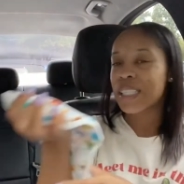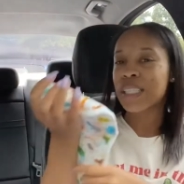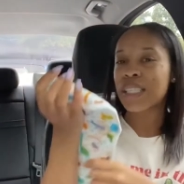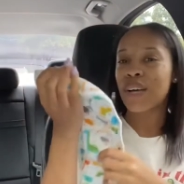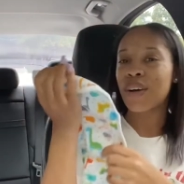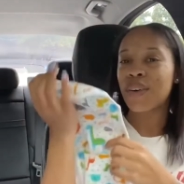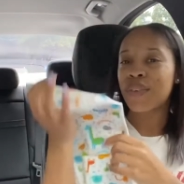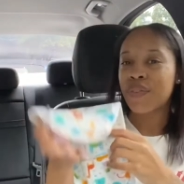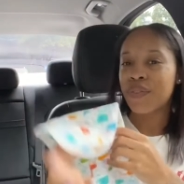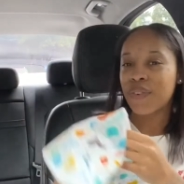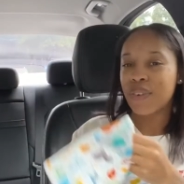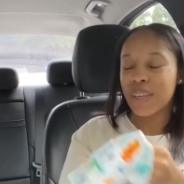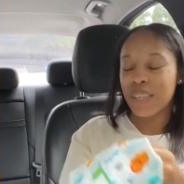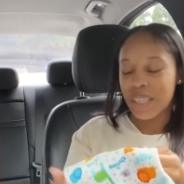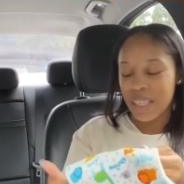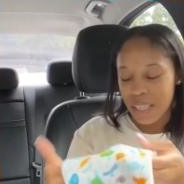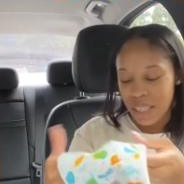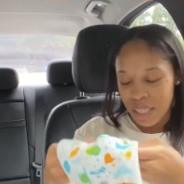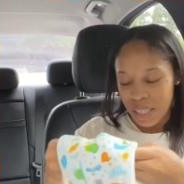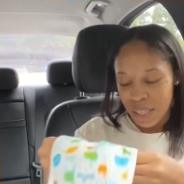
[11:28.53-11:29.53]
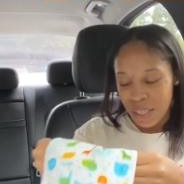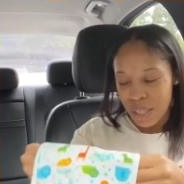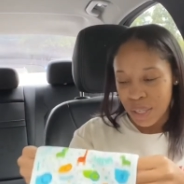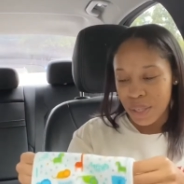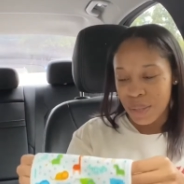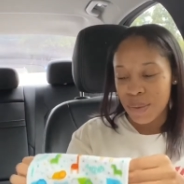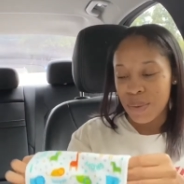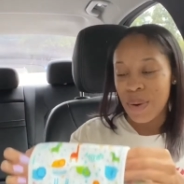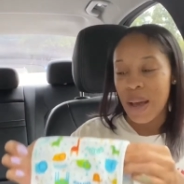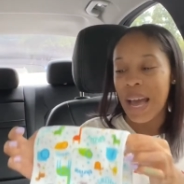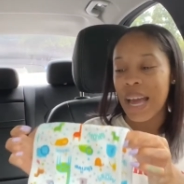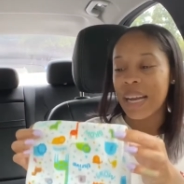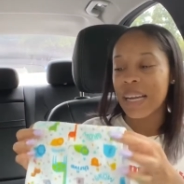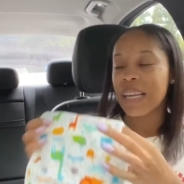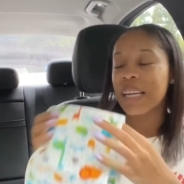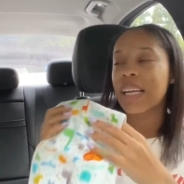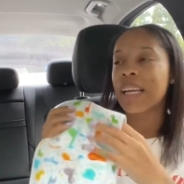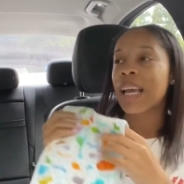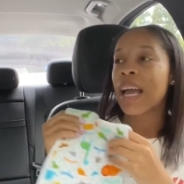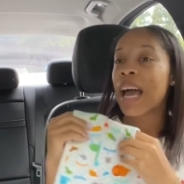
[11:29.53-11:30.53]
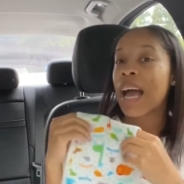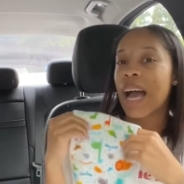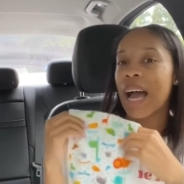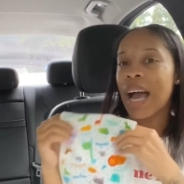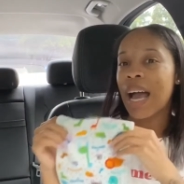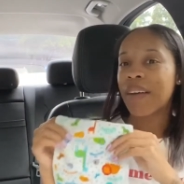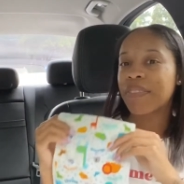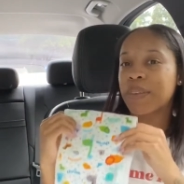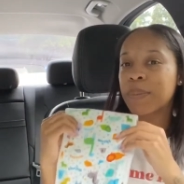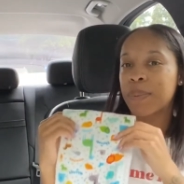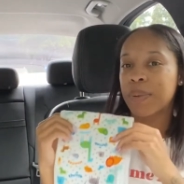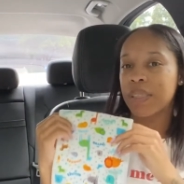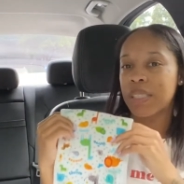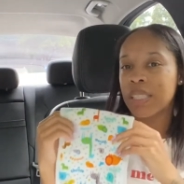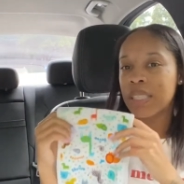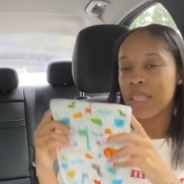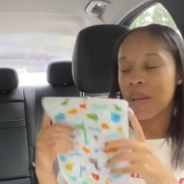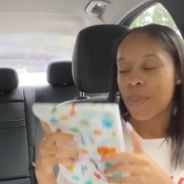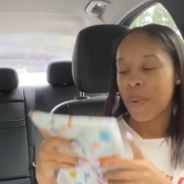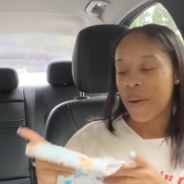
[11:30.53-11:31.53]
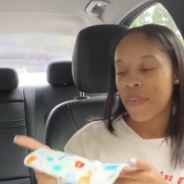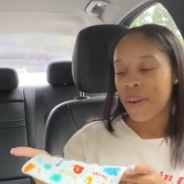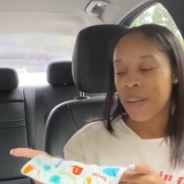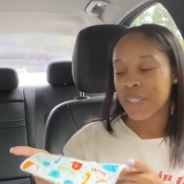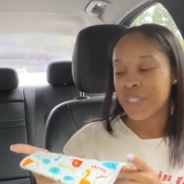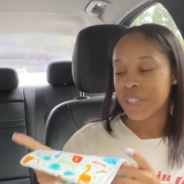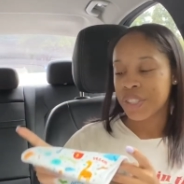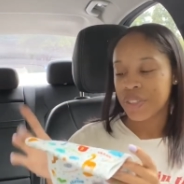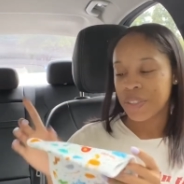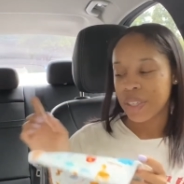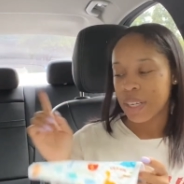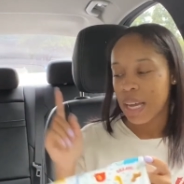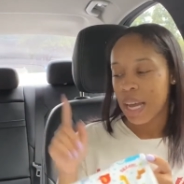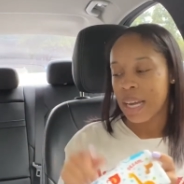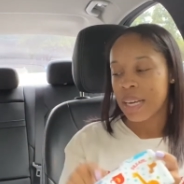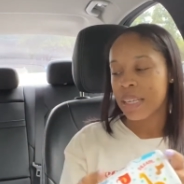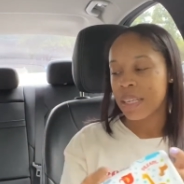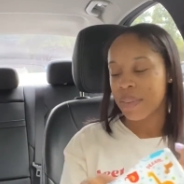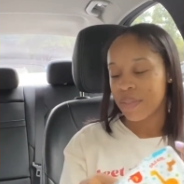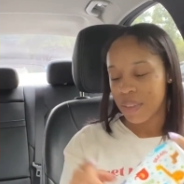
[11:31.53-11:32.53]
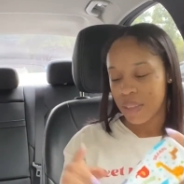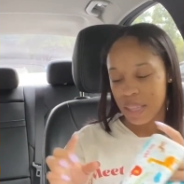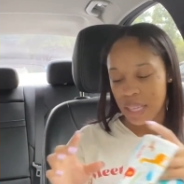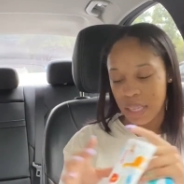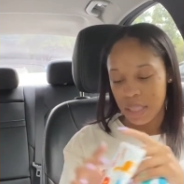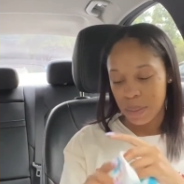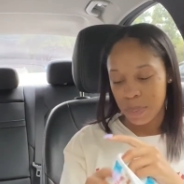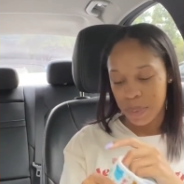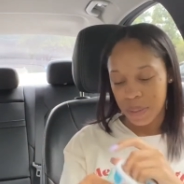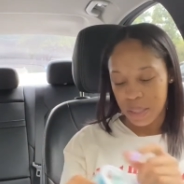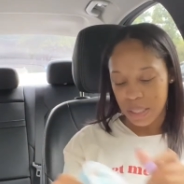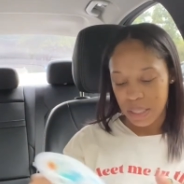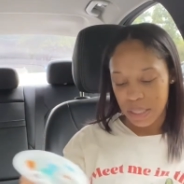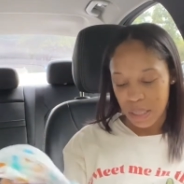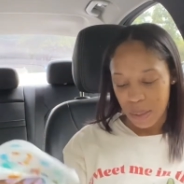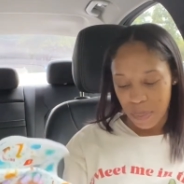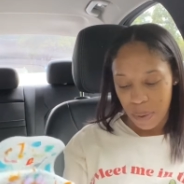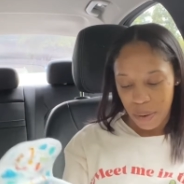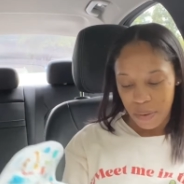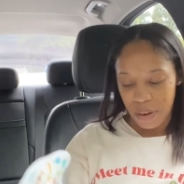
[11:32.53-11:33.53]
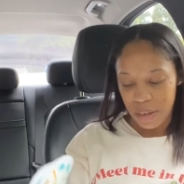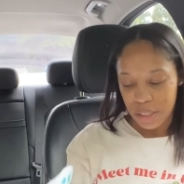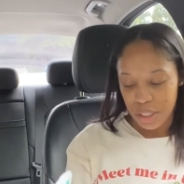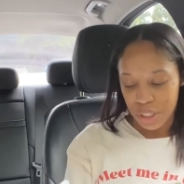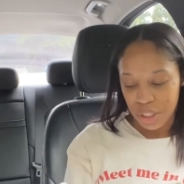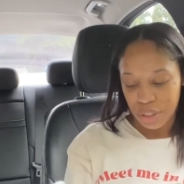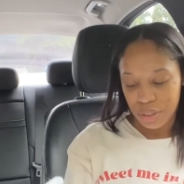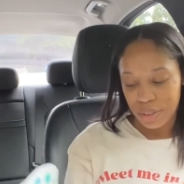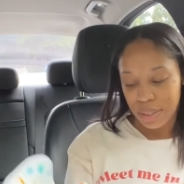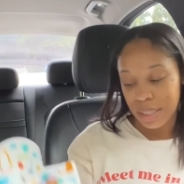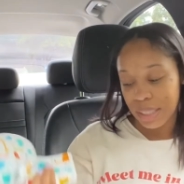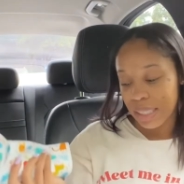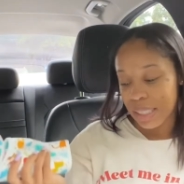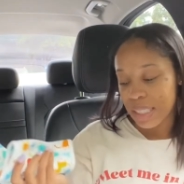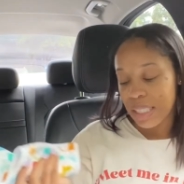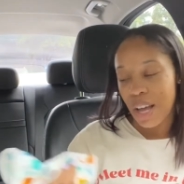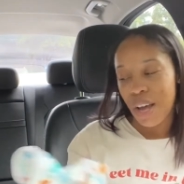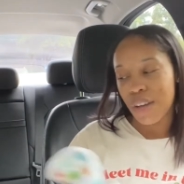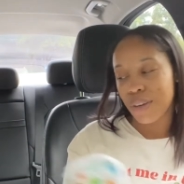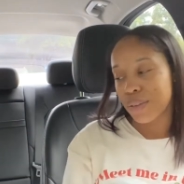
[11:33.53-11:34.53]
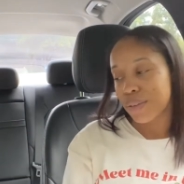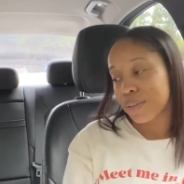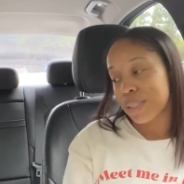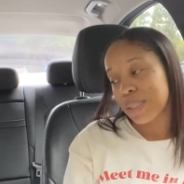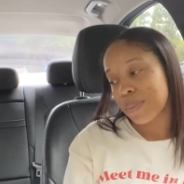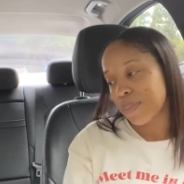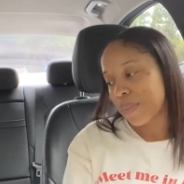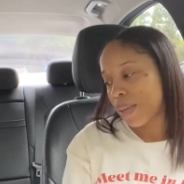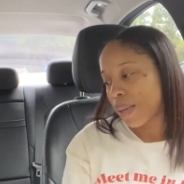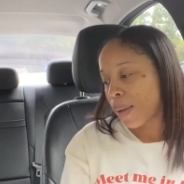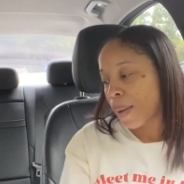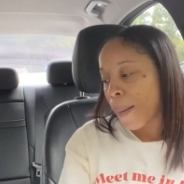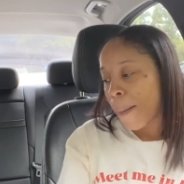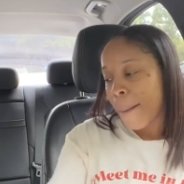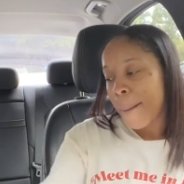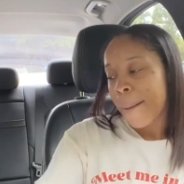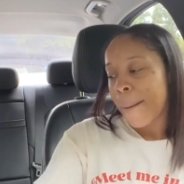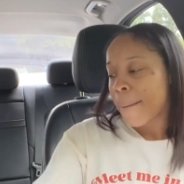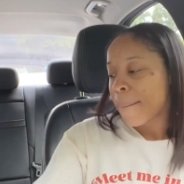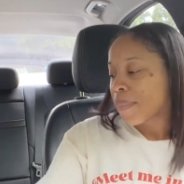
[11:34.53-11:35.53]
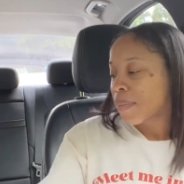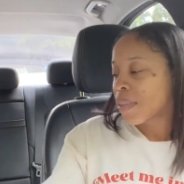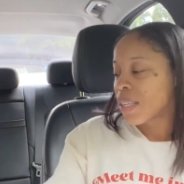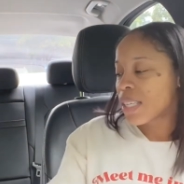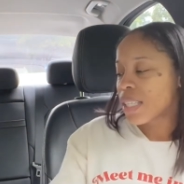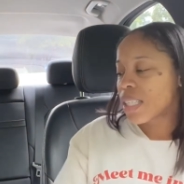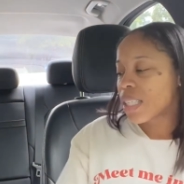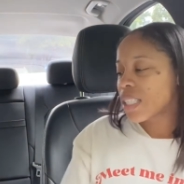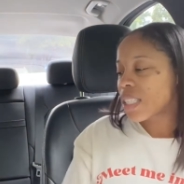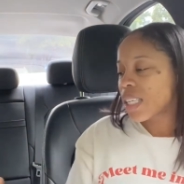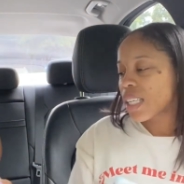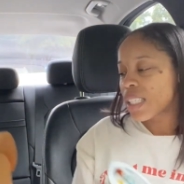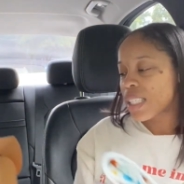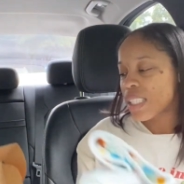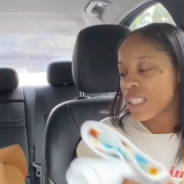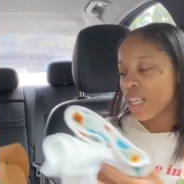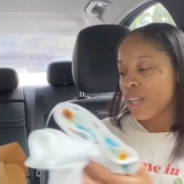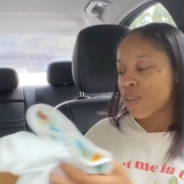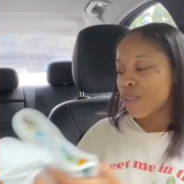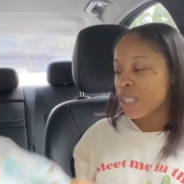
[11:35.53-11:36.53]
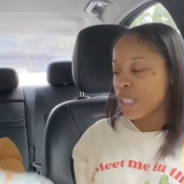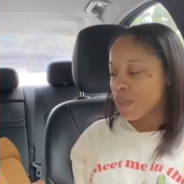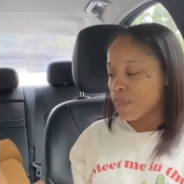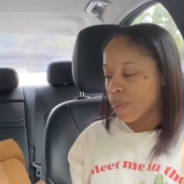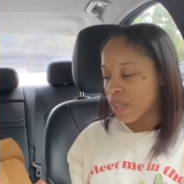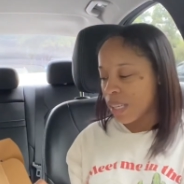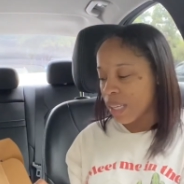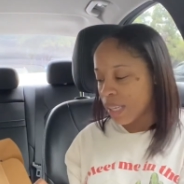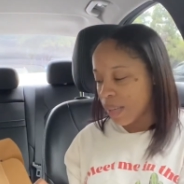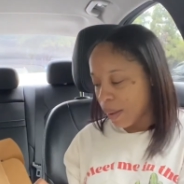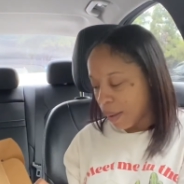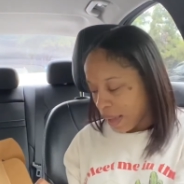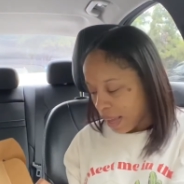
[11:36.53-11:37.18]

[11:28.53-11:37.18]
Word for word: so freaking cute i didn't i have to put these on my registry i didn't even think to put these on my registry it's all new to me this is just so sweet